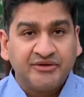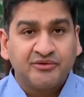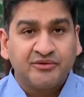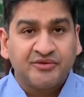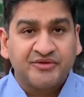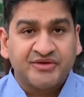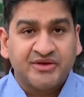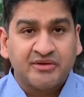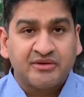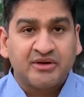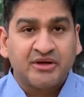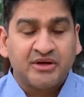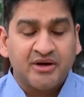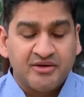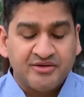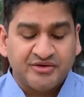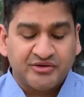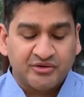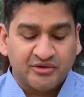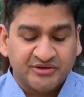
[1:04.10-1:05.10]
also
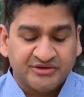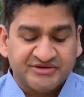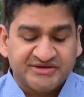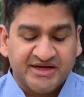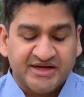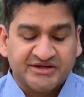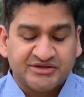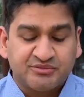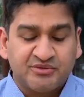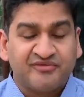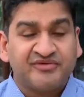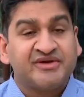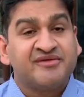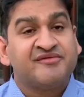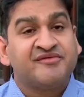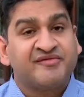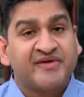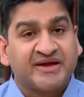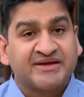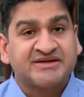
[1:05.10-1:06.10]
close contact with an
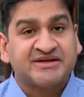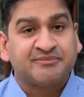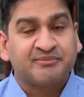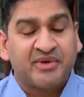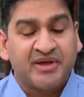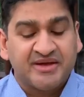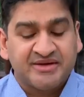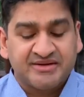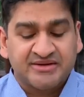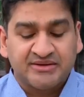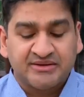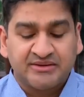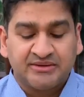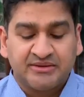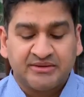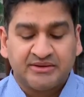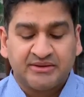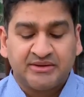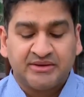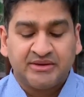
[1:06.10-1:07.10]
infected person,
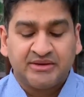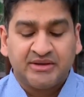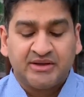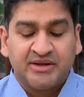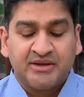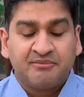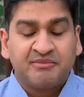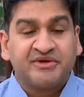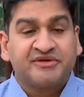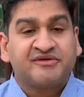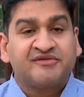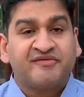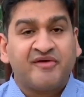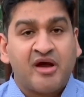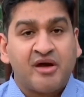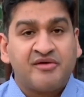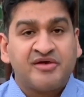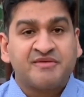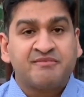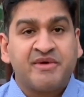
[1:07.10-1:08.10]
but the
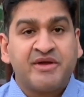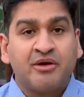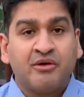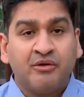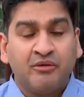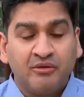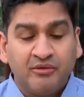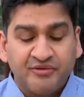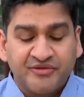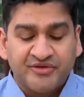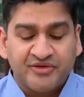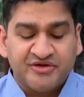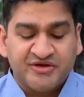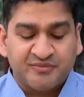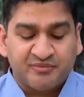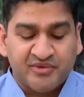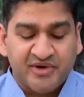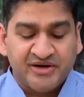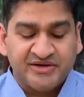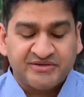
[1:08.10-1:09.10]
virus may also
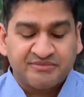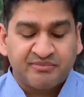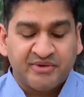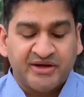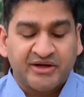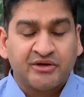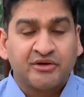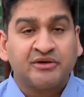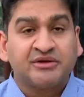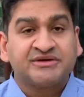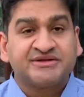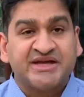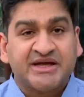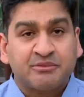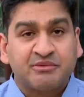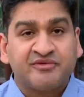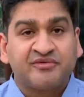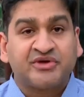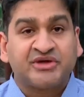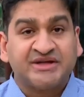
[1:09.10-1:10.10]
spread by contact
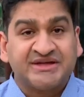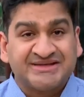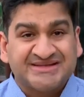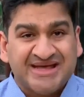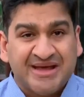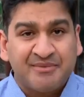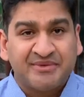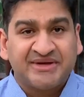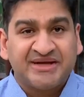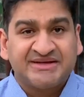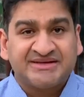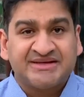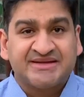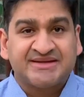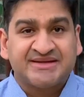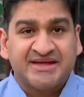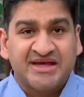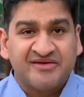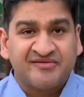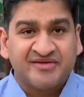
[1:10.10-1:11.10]
with contaminated
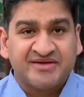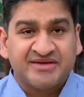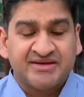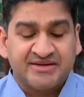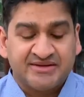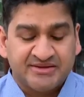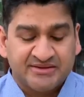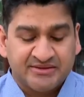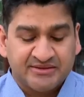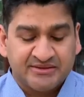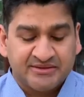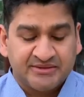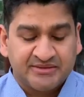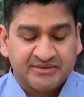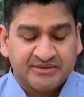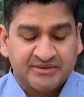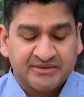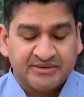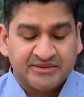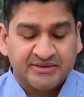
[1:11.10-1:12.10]
surfaces.
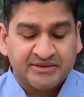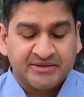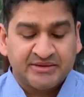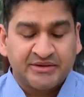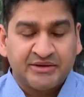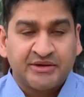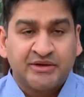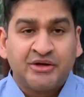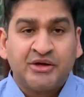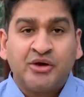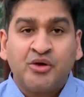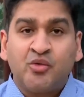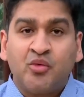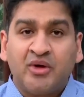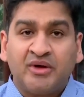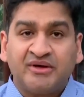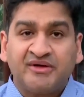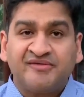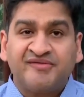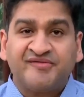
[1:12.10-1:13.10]

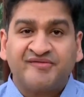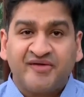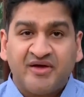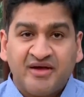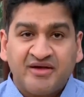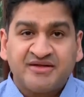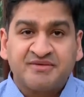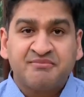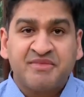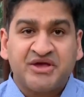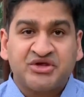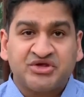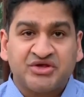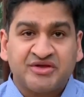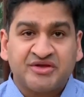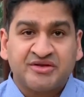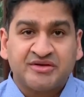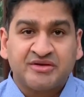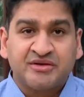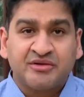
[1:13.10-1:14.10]
One of the first
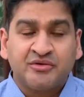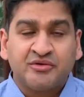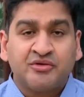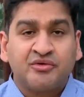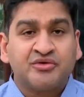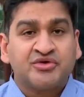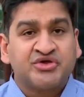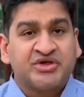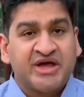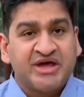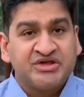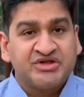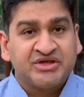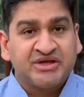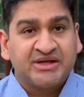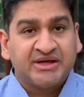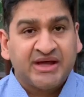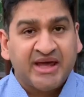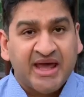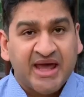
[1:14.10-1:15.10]
measures or change
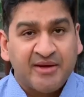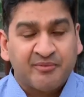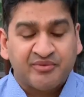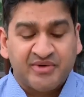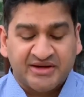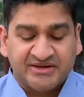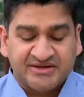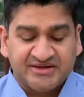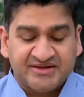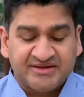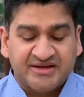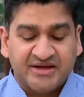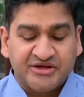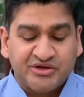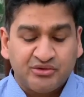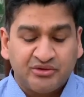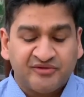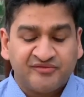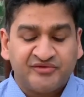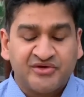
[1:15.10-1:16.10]
in care practices that
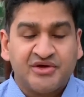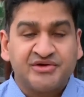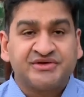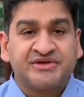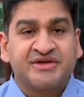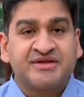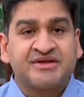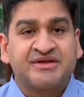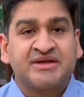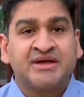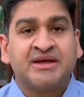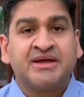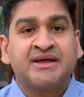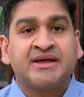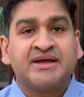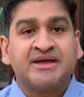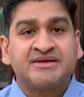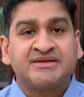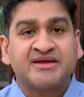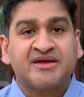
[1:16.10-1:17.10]
you'll have noticed
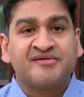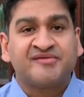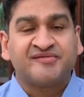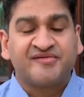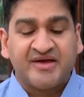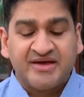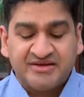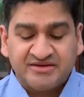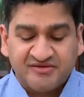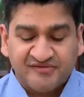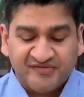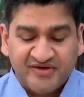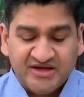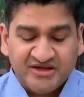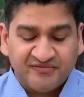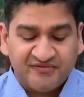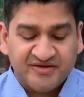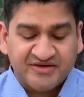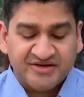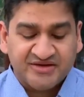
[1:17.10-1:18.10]
is that face-to-face
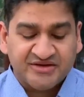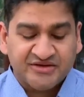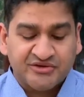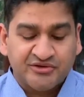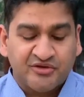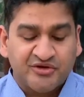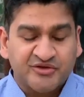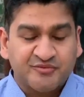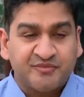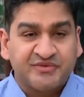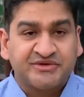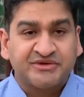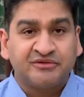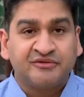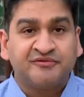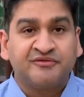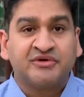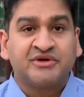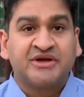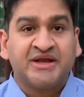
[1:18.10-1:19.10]
visits to hospital
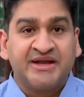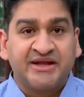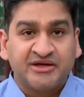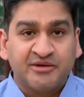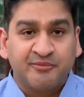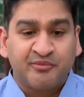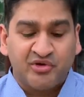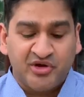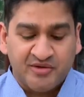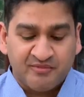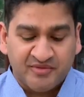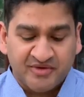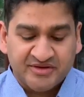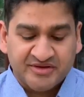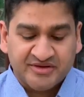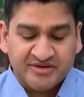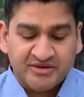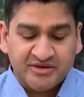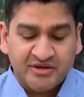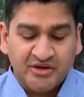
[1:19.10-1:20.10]
for clinic
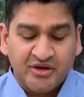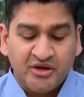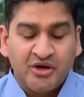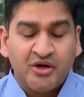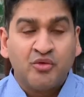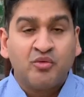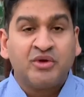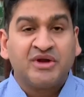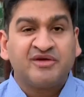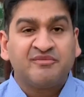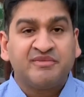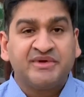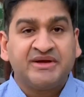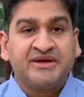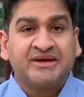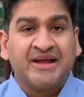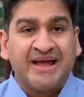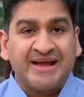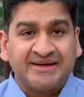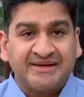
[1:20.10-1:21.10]
appointments will have been
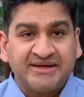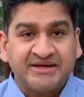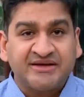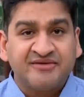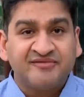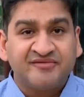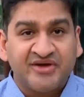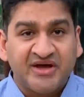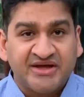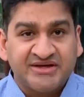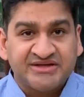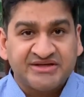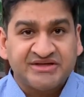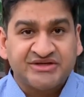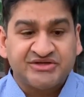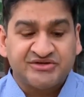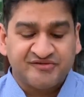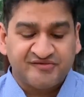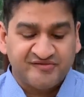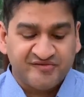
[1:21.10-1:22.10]
likely converted
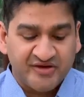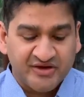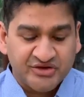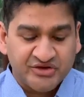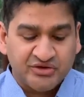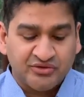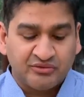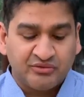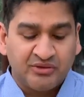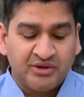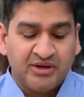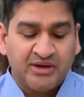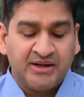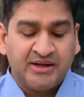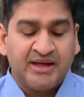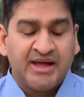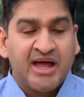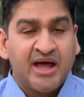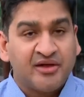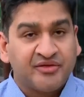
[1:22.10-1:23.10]
to virtual
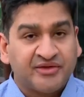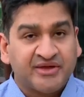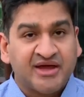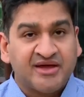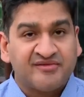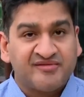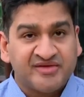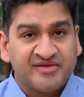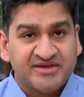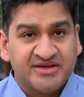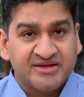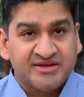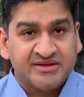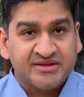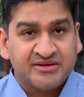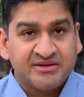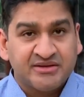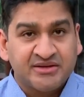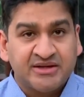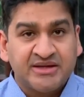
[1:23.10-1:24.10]
healthcare visits,
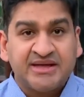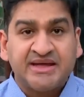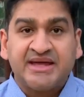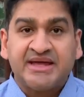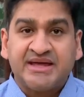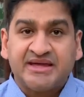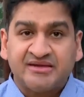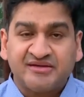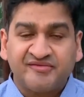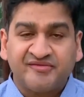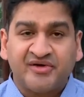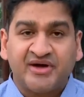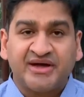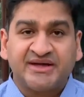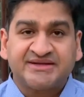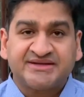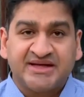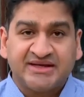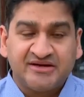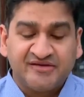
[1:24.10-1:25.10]
either via
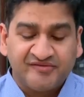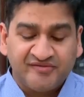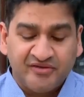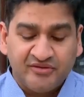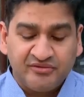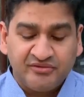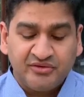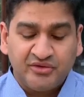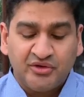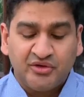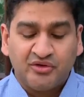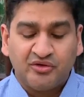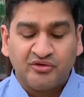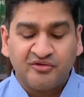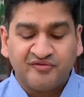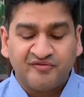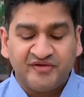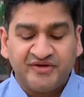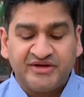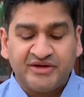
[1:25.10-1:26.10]
telephone or
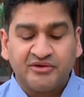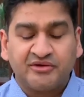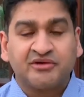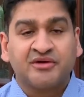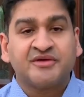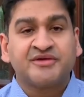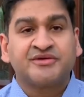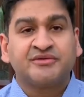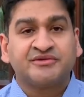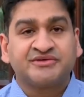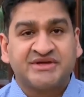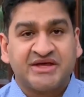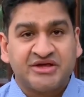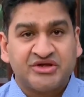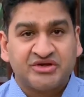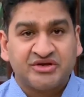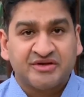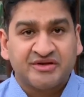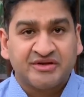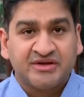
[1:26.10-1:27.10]
video
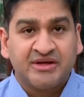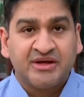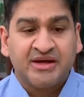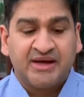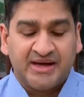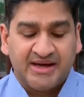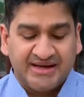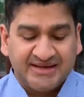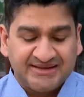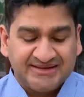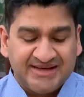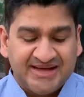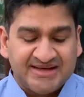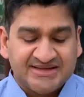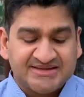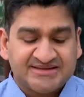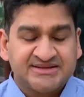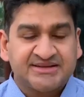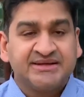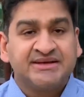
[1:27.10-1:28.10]
consultations,
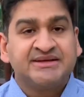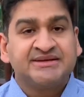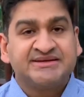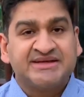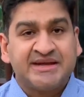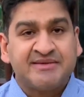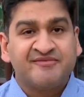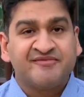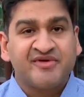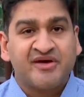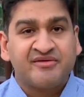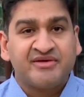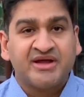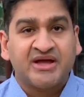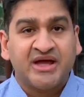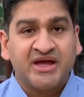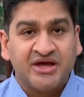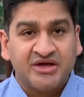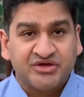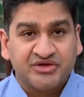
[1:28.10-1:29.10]
unless deemed very
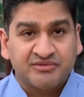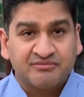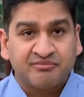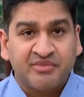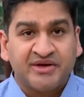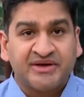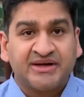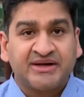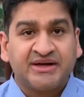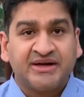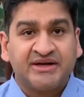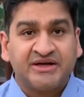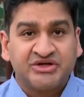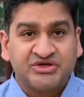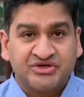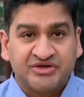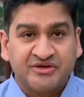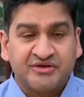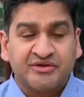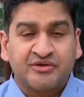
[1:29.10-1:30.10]
urgent by the
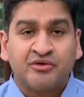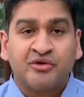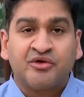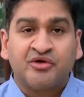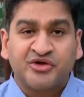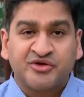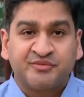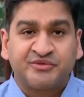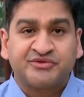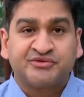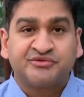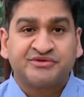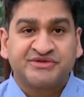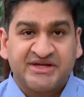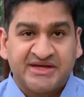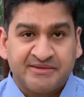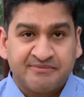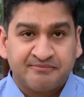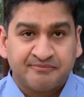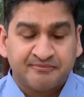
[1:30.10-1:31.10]
clinicians or hospital team.